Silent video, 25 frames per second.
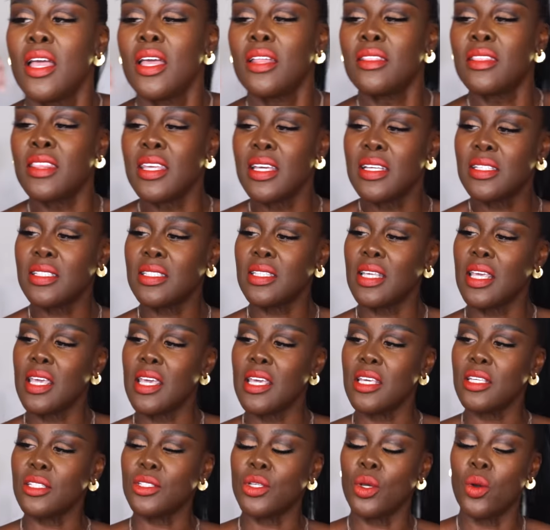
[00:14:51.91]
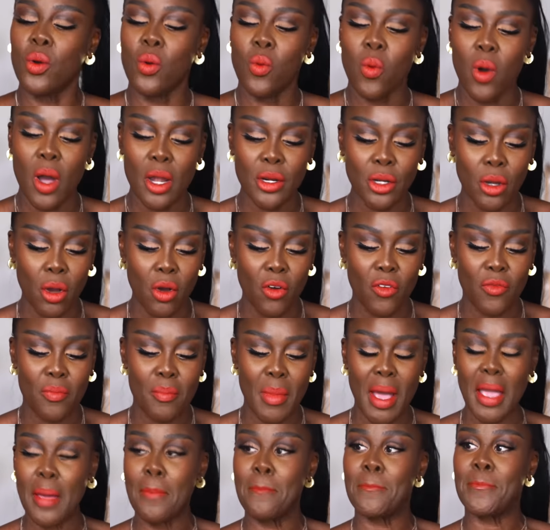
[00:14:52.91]
This is one of
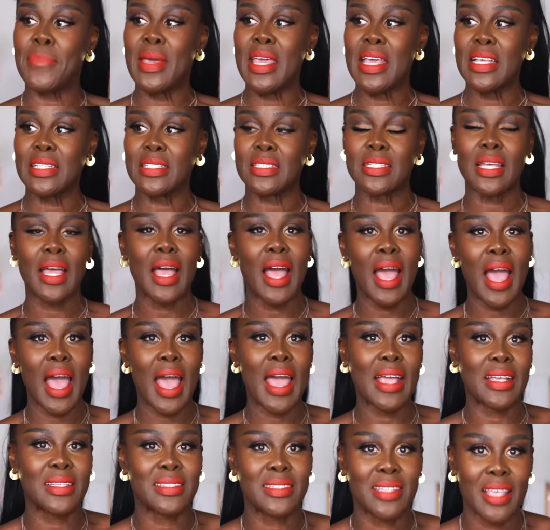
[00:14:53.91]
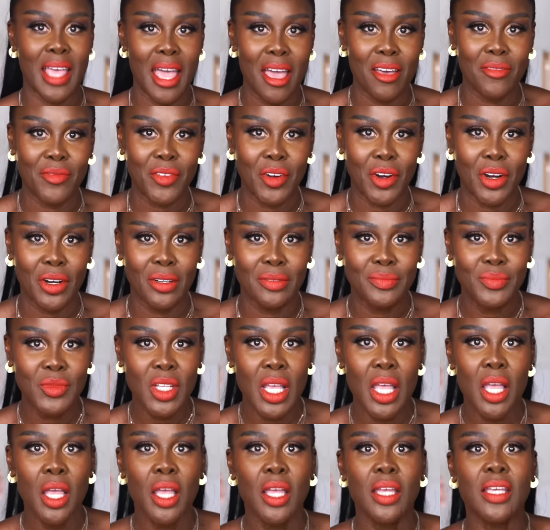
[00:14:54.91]
my best hacks ever.
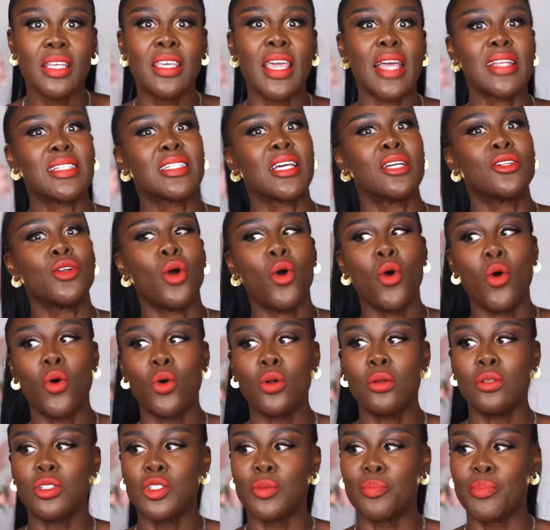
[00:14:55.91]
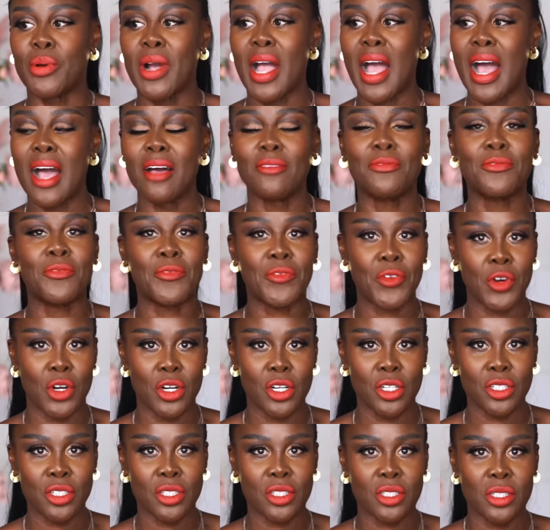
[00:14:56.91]
Get an old bra
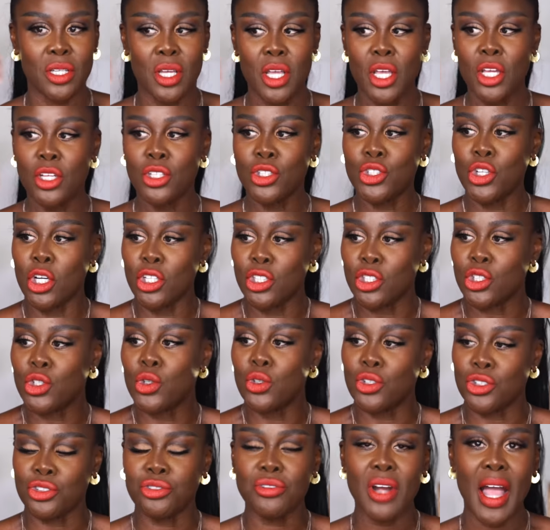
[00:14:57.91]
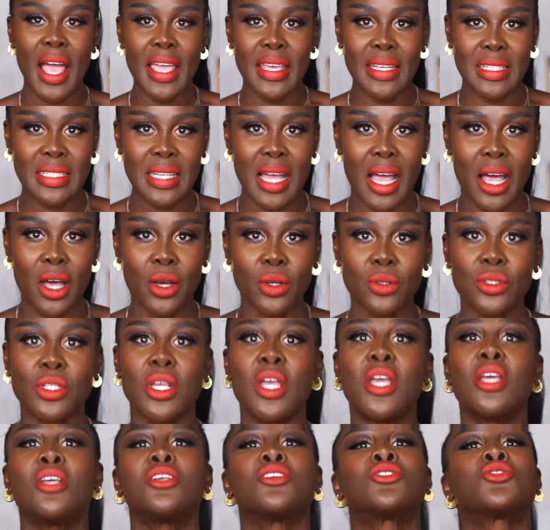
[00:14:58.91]
first just to try it out
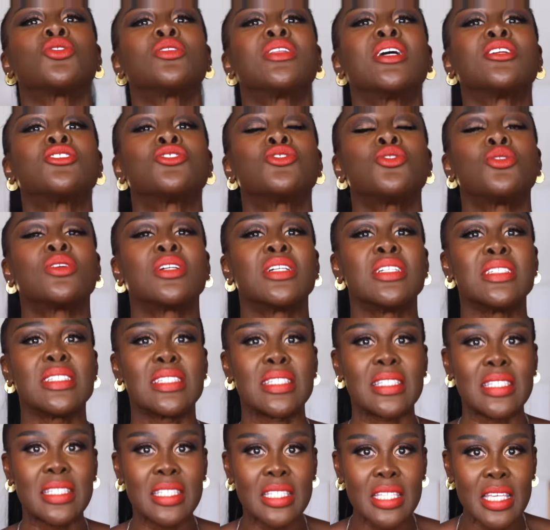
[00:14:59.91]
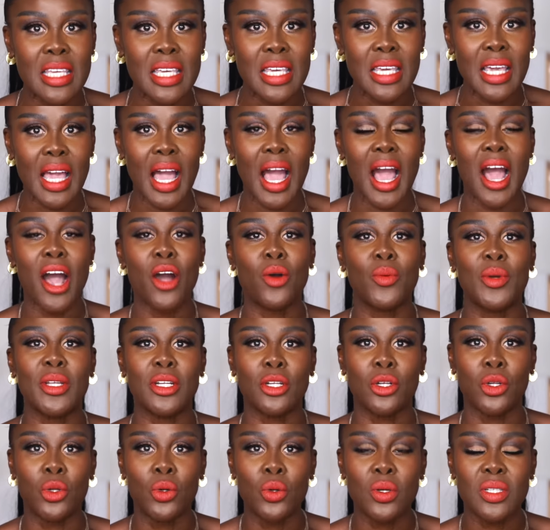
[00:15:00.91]
so that you can see how
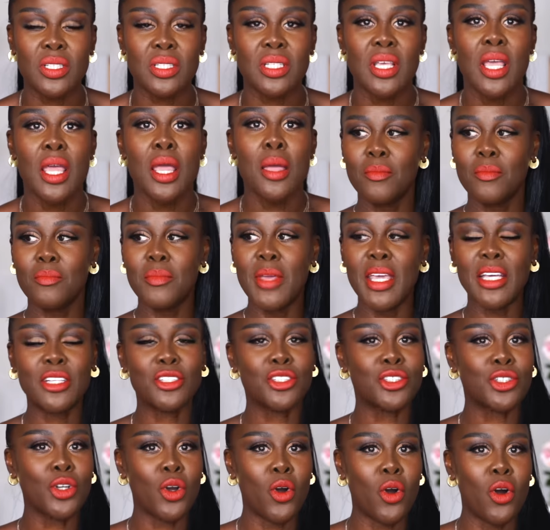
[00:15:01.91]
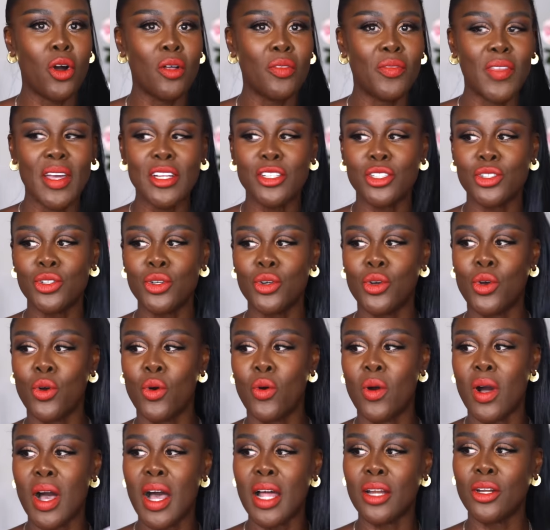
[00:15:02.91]
it looks. Make sure that you
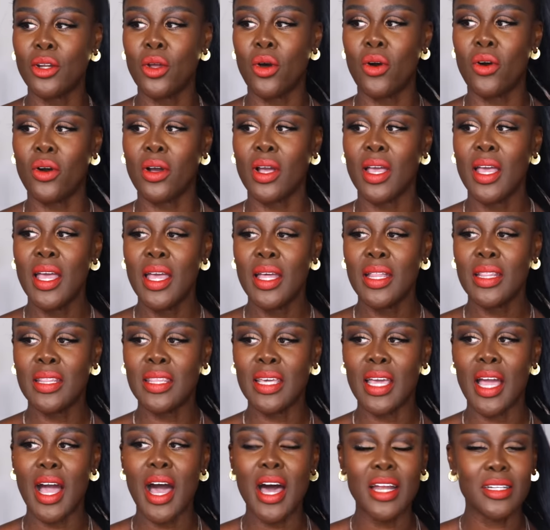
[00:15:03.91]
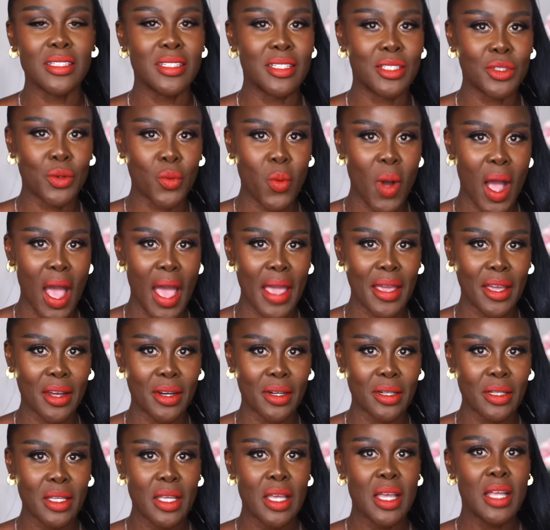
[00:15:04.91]
go along the
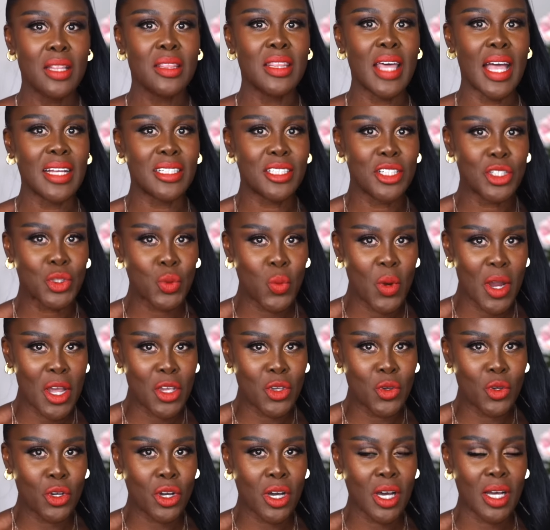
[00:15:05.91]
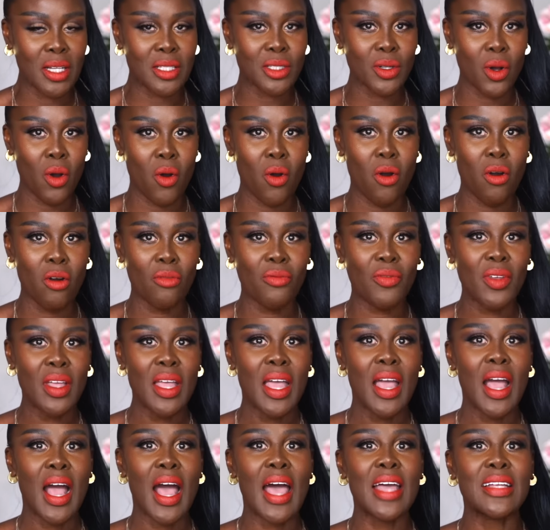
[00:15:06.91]
underwire, that is where you cut off,
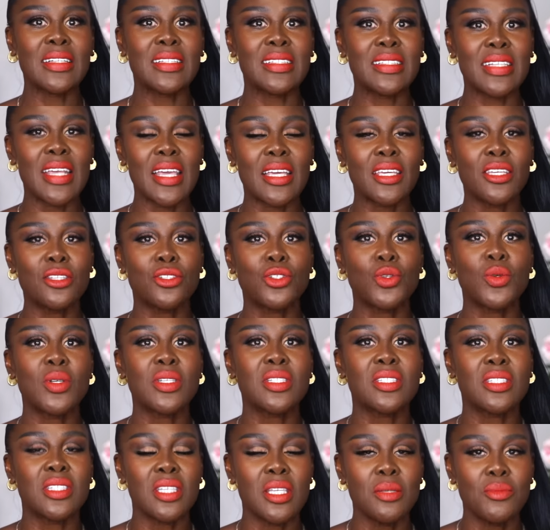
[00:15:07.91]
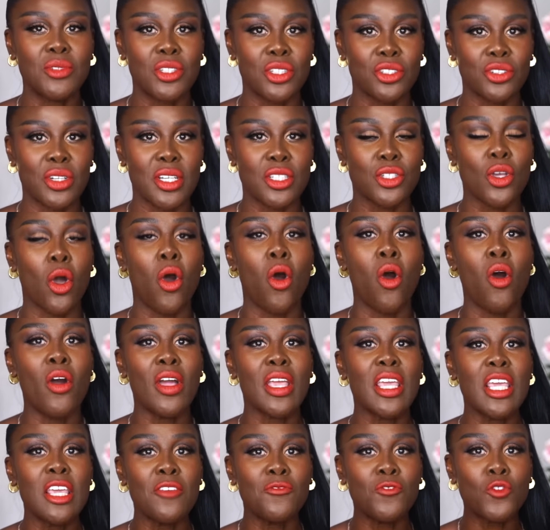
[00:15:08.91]
and take it to a seamstress.
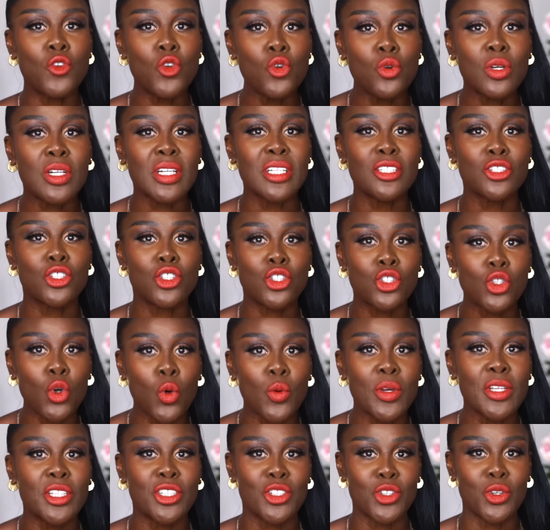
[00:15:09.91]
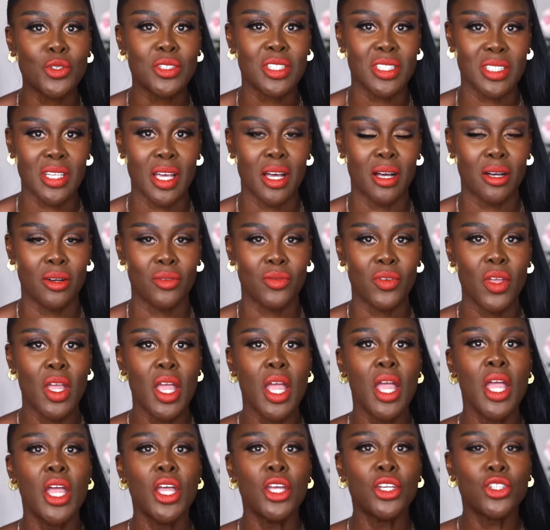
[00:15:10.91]
Or if you can sew it yourself,
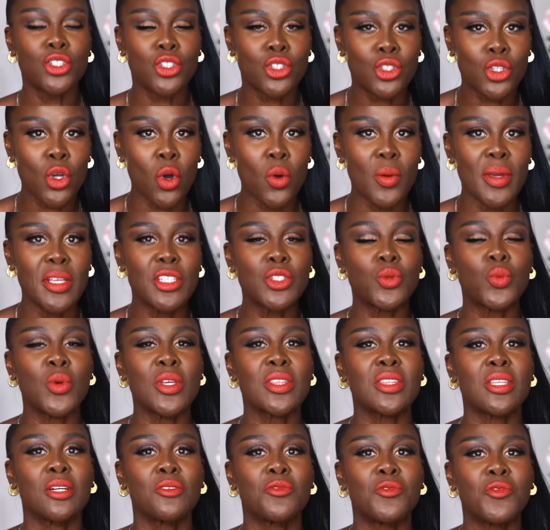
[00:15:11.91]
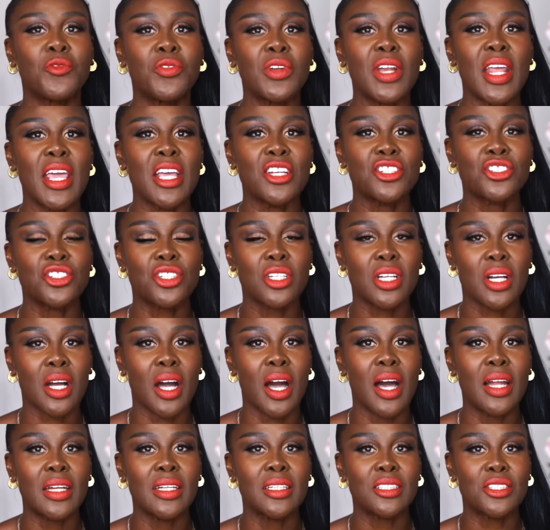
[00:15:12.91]
sew it with a flesh
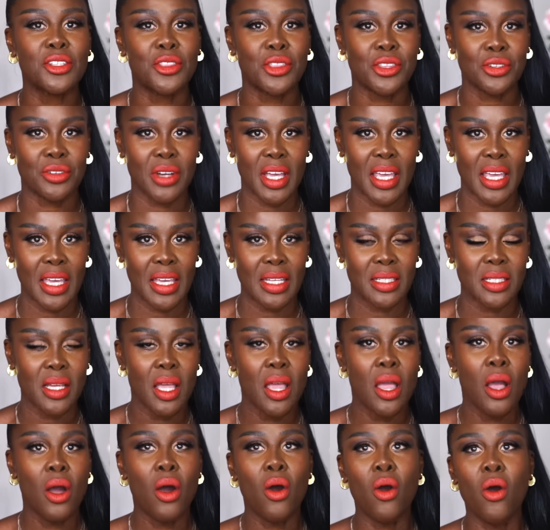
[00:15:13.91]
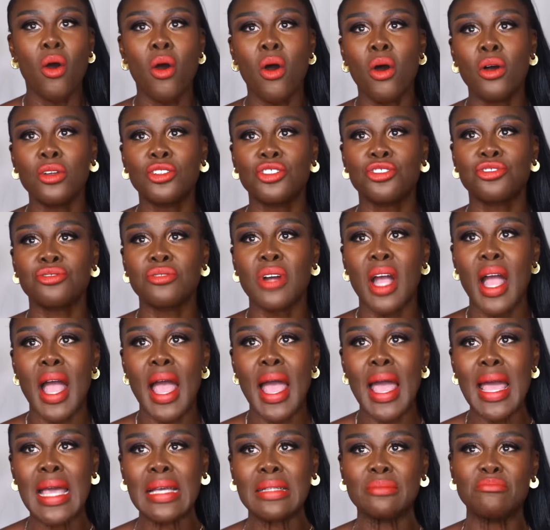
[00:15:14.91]
colored thread or
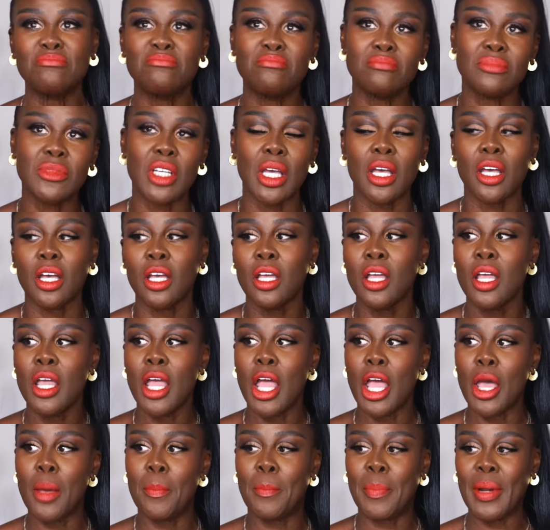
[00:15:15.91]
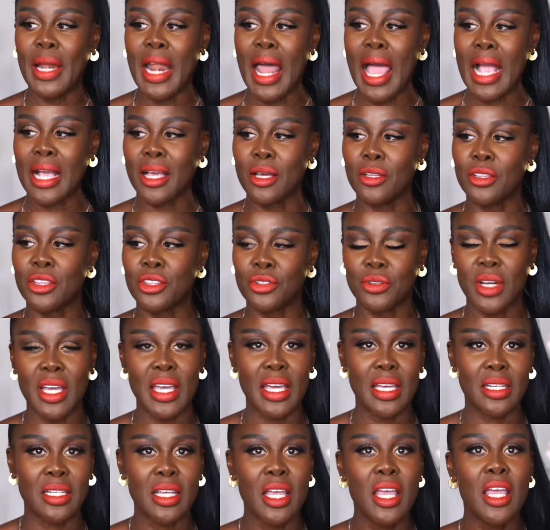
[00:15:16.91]
try mm, uh, a black
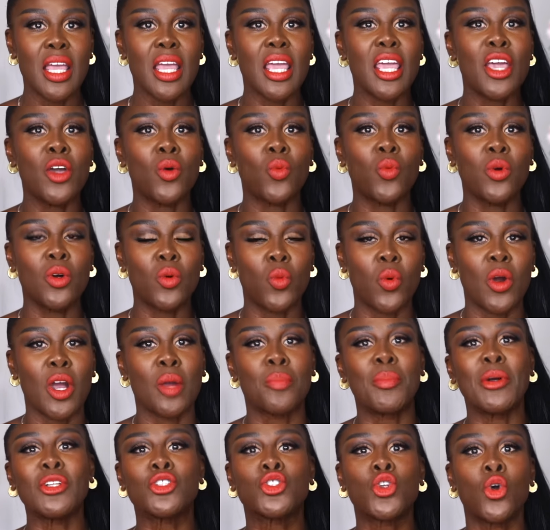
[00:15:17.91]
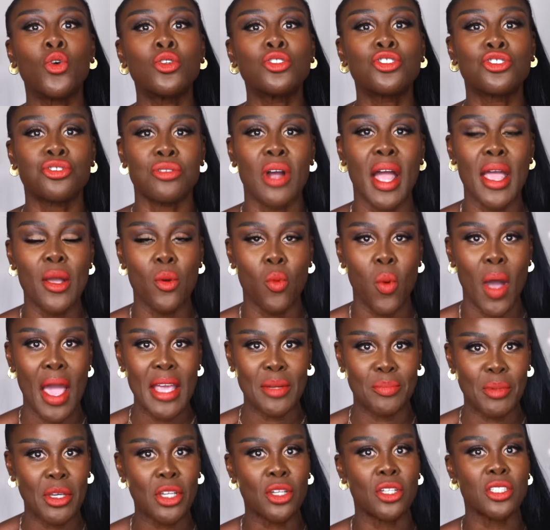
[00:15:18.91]
thread. It will work, but don't try
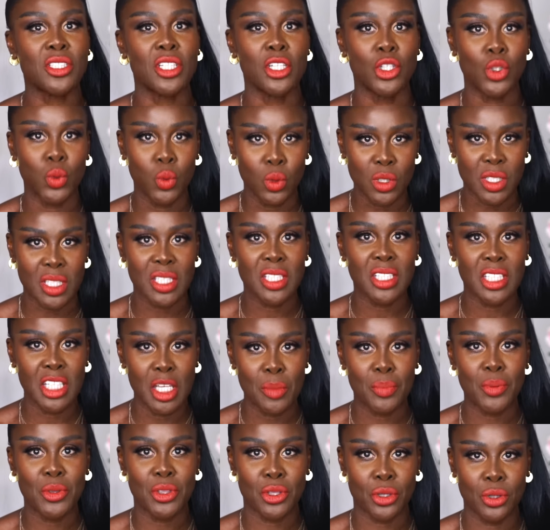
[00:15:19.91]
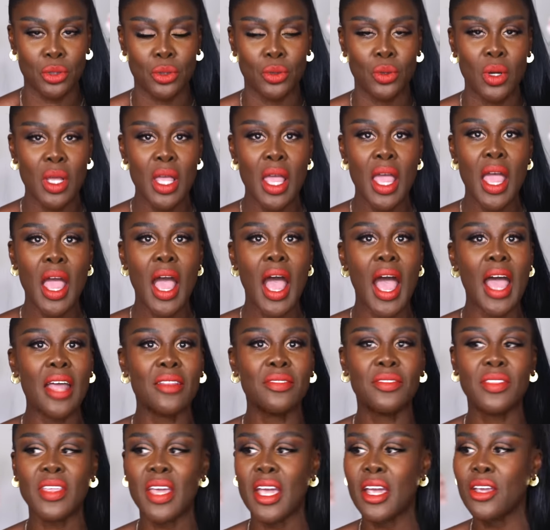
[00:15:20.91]
white because it will seep through.
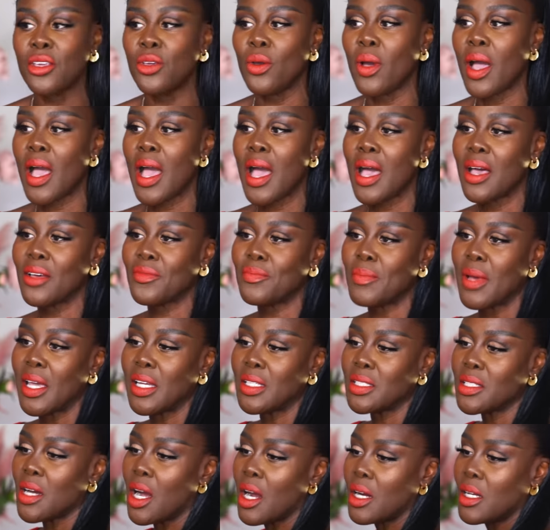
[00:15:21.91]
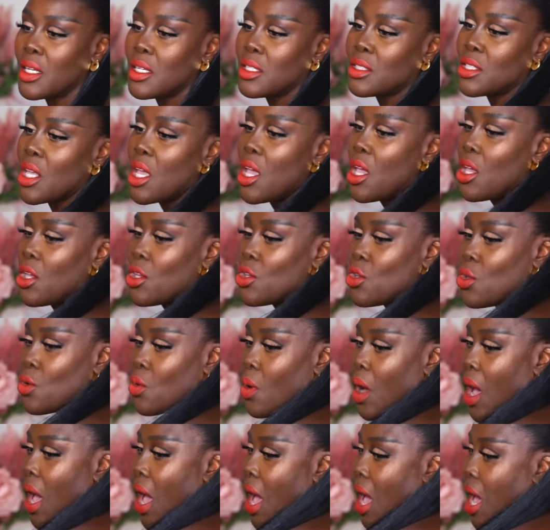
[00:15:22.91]
And there you have, my darlings,
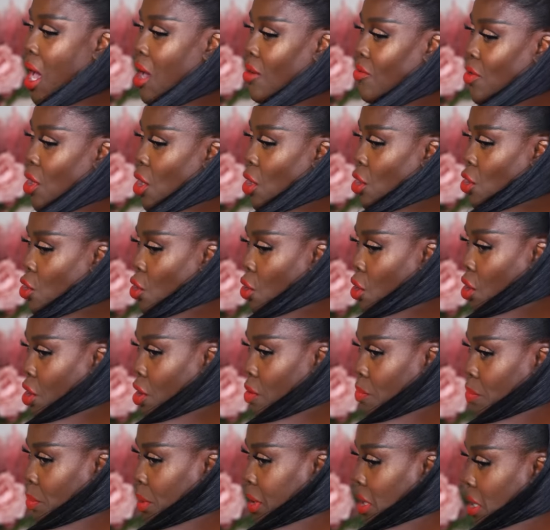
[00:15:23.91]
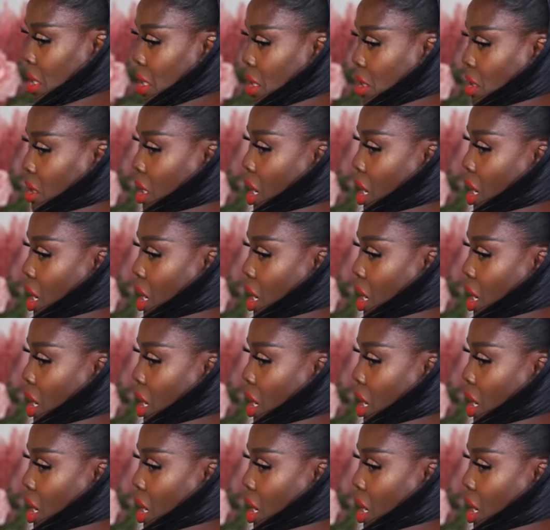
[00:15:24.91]
you have your complete